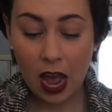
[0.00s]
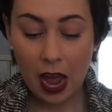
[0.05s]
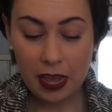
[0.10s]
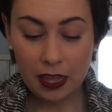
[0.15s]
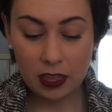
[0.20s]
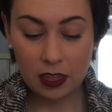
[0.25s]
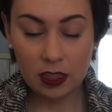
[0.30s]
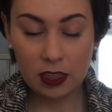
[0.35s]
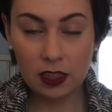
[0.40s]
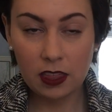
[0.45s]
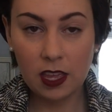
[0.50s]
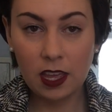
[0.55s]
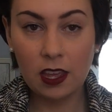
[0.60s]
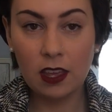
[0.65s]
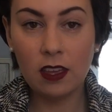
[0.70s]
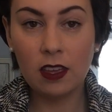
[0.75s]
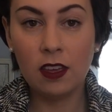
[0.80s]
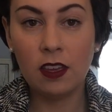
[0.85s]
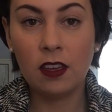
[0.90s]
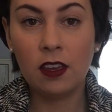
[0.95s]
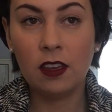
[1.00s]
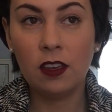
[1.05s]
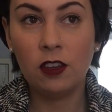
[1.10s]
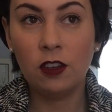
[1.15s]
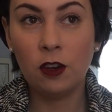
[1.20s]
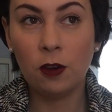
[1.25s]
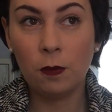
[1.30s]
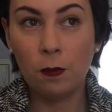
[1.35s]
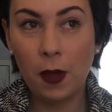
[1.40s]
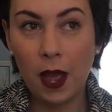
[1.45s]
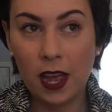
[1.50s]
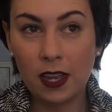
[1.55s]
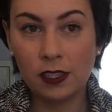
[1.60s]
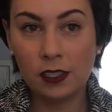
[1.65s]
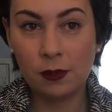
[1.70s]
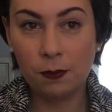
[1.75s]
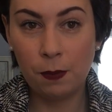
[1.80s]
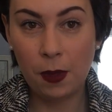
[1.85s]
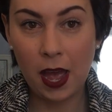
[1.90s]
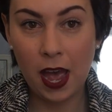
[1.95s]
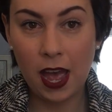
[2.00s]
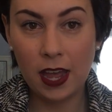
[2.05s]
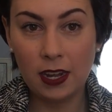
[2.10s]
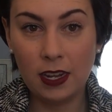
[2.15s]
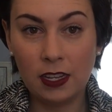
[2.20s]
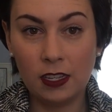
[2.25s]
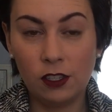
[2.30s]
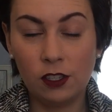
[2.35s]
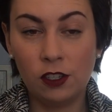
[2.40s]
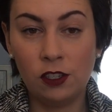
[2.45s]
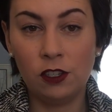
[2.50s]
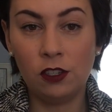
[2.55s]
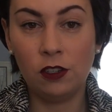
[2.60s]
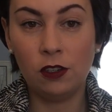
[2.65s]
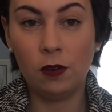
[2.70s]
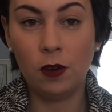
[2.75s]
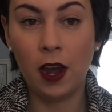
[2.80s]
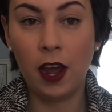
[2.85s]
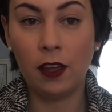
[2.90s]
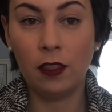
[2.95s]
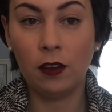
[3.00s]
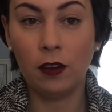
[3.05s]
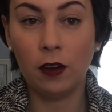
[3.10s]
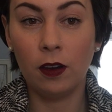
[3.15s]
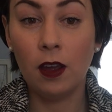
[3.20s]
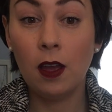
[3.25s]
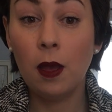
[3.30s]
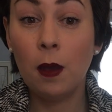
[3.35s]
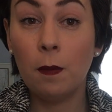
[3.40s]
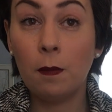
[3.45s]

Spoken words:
I think your best bet is to either